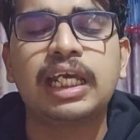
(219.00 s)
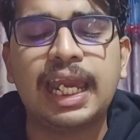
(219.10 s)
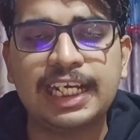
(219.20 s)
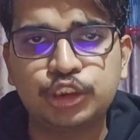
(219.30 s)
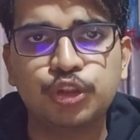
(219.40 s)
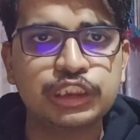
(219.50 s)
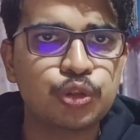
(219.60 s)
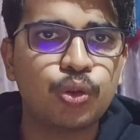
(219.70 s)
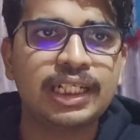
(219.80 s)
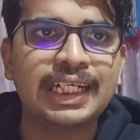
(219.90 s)
actual
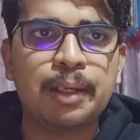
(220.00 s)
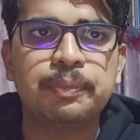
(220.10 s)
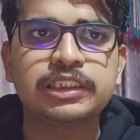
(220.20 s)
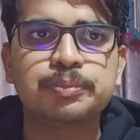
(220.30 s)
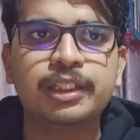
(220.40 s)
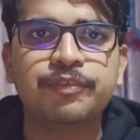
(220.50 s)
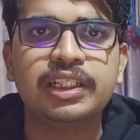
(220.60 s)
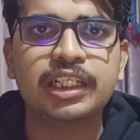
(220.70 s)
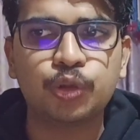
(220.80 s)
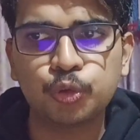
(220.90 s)
score that happens
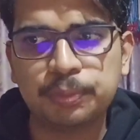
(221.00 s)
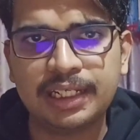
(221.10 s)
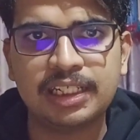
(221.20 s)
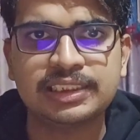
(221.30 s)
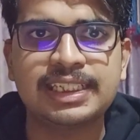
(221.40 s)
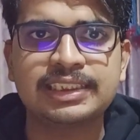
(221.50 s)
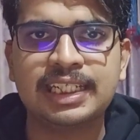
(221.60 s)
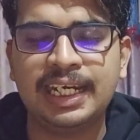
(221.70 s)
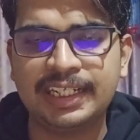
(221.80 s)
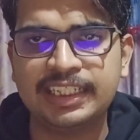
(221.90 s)
between the two players. Let's
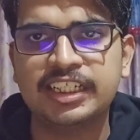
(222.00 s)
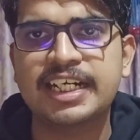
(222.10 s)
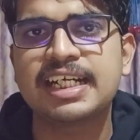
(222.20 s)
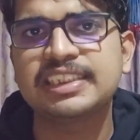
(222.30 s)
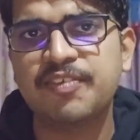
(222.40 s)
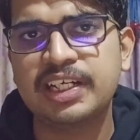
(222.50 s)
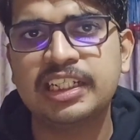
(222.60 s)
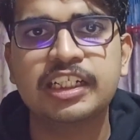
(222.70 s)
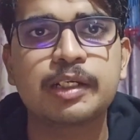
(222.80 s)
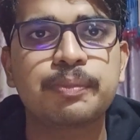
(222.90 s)
say 1800 and
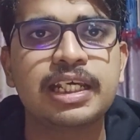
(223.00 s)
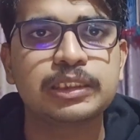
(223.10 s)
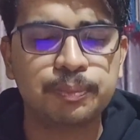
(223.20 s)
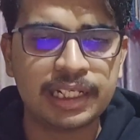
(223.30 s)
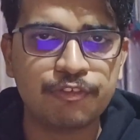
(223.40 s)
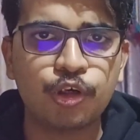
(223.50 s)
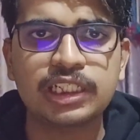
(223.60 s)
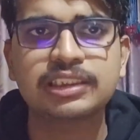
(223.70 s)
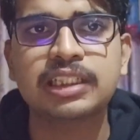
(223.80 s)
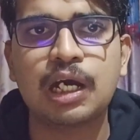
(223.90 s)
1700 players play. What
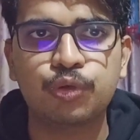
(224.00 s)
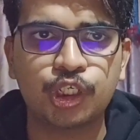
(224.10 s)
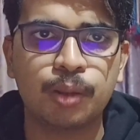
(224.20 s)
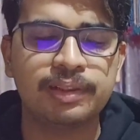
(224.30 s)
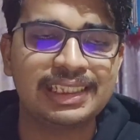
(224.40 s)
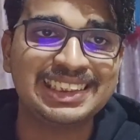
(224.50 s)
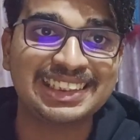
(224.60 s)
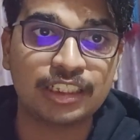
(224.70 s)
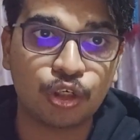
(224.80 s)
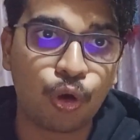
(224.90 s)
is the outcome? Is it
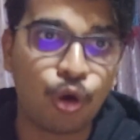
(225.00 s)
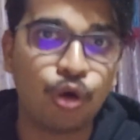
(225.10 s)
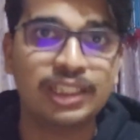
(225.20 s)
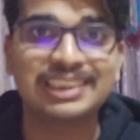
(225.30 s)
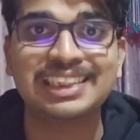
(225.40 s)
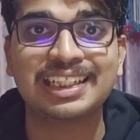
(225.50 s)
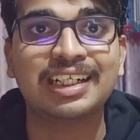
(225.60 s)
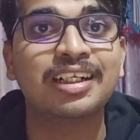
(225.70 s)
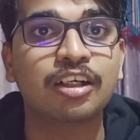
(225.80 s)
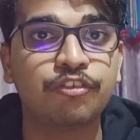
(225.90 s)
a draw? Is it
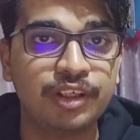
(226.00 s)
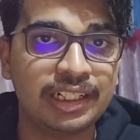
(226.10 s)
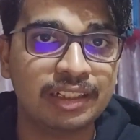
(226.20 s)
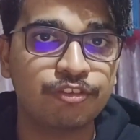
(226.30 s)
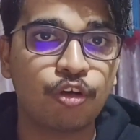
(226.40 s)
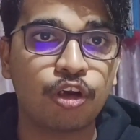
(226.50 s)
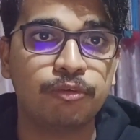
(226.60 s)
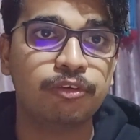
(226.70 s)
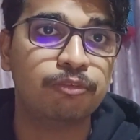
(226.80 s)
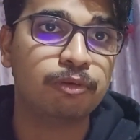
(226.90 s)
a win
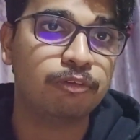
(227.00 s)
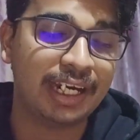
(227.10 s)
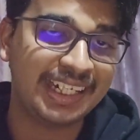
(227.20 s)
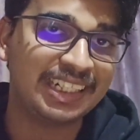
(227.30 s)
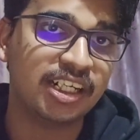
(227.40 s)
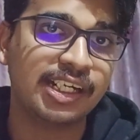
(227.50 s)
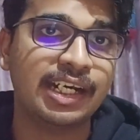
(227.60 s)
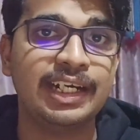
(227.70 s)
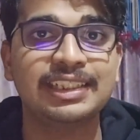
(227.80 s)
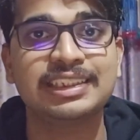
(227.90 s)
for
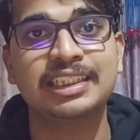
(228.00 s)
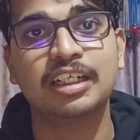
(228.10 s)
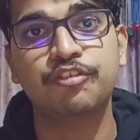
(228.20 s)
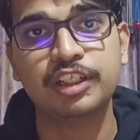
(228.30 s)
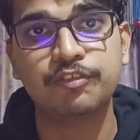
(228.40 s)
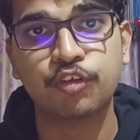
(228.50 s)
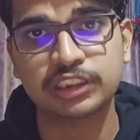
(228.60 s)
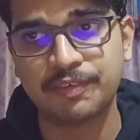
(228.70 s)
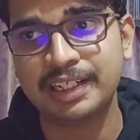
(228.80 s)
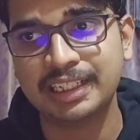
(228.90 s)
1800? Is it a win for
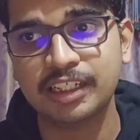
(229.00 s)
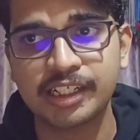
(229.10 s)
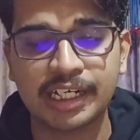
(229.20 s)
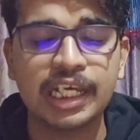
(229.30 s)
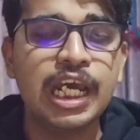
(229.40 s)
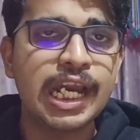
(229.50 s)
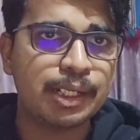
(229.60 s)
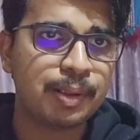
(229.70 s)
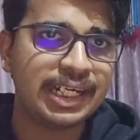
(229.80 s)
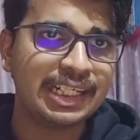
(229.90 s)
1700?
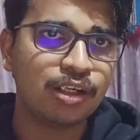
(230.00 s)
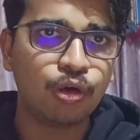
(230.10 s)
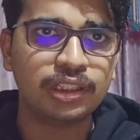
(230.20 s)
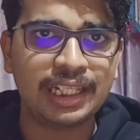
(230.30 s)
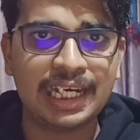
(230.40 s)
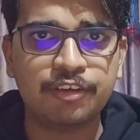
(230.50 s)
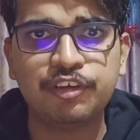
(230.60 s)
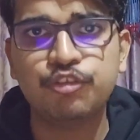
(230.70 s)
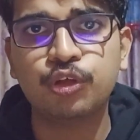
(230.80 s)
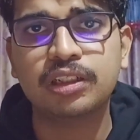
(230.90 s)
Depending on that,
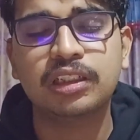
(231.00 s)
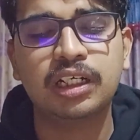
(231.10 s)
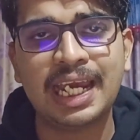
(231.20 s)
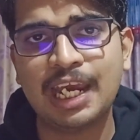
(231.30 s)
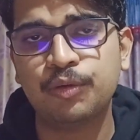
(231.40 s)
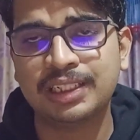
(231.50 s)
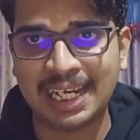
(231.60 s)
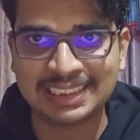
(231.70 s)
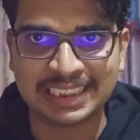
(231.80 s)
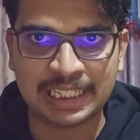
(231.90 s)
we would have
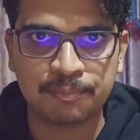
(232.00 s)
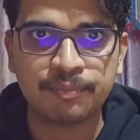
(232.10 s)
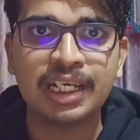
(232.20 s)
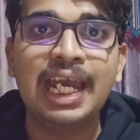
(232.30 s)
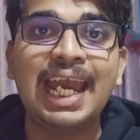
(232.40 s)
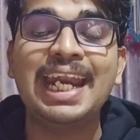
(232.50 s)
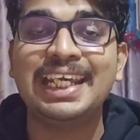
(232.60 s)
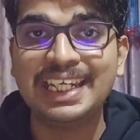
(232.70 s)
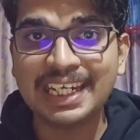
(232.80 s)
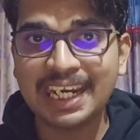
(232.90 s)
the SA. And
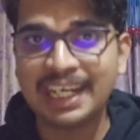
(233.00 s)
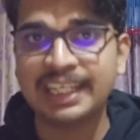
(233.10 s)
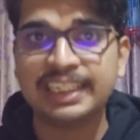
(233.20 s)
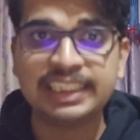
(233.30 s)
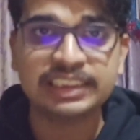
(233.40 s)
EA